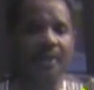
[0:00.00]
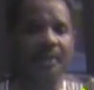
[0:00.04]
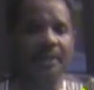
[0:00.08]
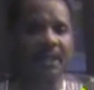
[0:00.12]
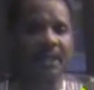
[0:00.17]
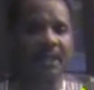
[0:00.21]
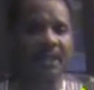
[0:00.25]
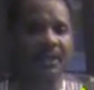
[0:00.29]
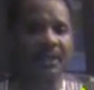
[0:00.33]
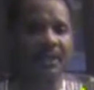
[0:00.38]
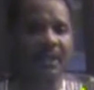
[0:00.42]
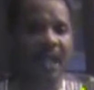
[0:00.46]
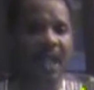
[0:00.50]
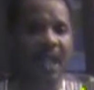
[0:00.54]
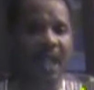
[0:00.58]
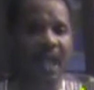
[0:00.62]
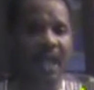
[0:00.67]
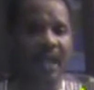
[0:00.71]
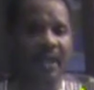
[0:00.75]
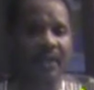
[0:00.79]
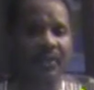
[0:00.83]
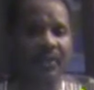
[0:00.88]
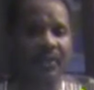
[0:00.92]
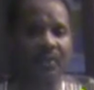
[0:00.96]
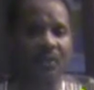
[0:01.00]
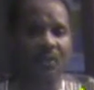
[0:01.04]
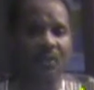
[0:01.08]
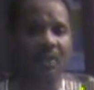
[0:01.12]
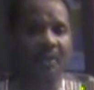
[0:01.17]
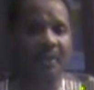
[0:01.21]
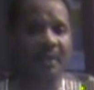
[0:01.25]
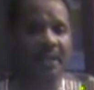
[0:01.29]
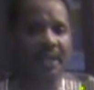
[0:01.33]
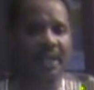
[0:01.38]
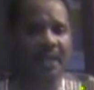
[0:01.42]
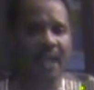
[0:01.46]
because God is more of
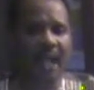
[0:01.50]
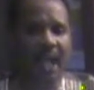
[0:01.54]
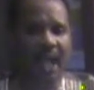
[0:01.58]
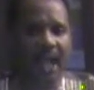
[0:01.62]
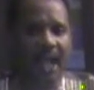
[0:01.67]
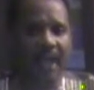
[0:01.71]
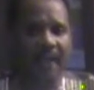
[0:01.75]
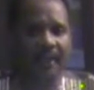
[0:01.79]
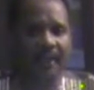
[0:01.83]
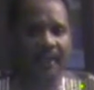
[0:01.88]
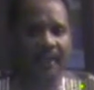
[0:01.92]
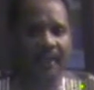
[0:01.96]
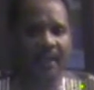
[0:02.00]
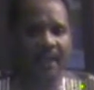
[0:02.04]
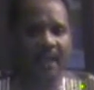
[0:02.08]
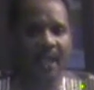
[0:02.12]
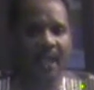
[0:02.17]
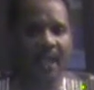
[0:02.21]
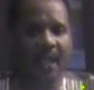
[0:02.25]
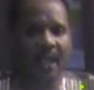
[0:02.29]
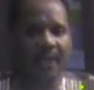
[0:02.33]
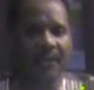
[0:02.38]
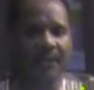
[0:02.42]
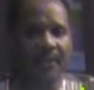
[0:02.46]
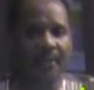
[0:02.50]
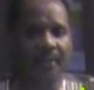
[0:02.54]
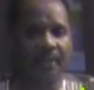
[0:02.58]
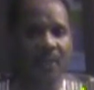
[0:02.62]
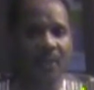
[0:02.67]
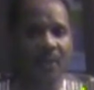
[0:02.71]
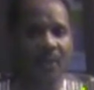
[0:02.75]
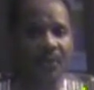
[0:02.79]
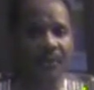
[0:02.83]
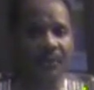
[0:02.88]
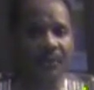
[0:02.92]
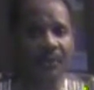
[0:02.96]
a title as
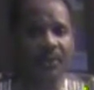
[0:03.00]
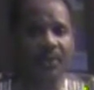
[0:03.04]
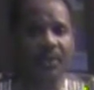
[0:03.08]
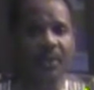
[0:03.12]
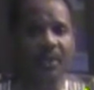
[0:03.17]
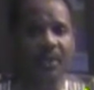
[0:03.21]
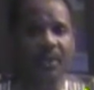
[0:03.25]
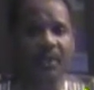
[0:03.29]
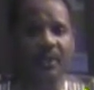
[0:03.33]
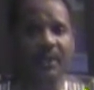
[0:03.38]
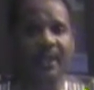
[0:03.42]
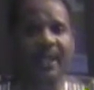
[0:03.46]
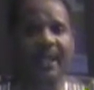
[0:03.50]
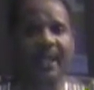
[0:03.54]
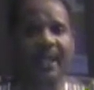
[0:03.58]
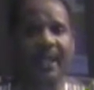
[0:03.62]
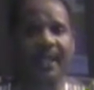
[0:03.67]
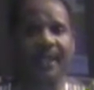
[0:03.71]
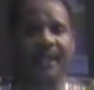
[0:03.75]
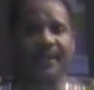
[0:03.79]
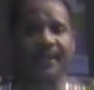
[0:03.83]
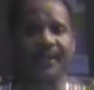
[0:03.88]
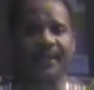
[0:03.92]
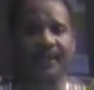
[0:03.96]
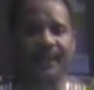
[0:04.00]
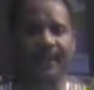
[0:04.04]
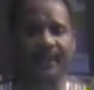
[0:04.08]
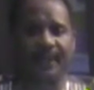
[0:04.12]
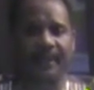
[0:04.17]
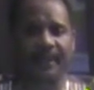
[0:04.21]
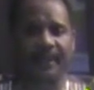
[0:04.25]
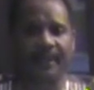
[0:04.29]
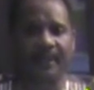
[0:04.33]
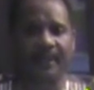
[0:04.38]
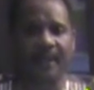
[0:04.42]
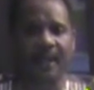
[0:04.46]
opposed to the creator.
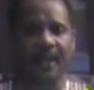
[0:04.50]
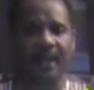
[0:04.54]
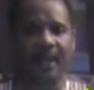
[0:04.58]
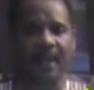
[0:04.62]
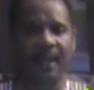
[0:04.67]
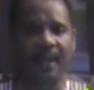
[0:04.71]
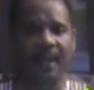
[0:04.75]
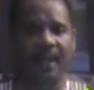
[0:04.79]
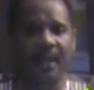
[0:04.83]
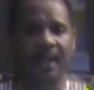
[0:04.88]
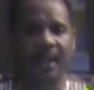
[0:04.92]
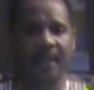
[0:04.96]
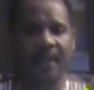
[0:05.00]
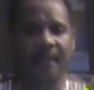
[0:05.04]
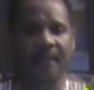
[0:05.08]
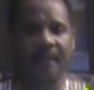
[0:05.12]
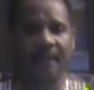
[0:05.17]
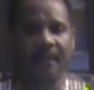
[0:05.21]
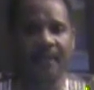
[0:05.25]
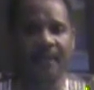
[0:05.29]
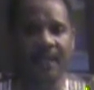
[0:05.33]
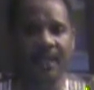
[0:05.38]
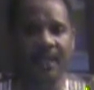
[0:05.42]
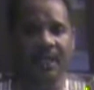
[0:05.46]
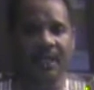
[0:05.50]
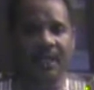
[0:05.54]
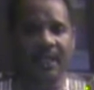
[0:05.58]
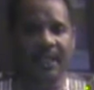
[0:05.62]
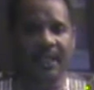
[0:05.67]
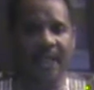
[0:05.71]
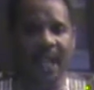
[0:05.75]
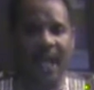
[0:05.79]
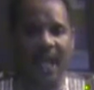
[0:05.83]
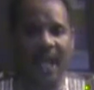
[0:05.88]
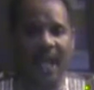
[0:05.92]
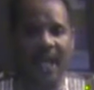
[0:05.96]
The
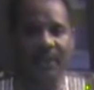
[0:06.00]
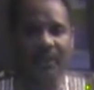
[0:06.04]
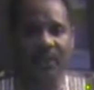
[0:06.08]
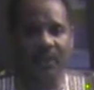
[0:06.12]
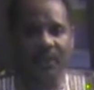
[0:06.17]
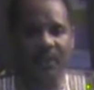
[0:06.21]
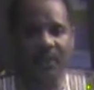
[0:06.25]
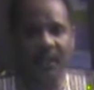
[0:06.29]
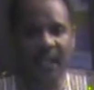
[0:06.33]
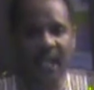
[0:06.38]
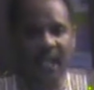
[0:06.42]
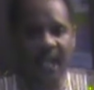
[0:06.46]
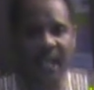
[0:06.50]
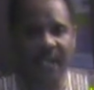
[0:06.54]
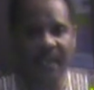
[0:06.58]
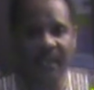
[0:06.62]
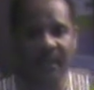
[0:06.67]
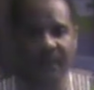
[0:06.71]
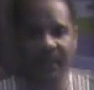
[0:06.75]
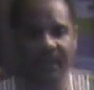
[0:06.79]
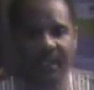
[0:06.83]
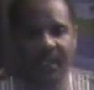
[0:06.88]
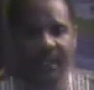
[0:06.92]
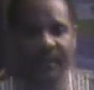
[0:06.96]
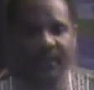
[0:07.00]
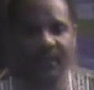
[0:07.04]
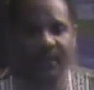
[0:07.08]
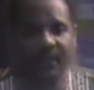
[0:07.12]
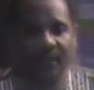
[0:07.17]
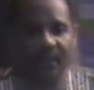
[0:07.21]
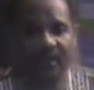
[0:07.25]
gods were titles given to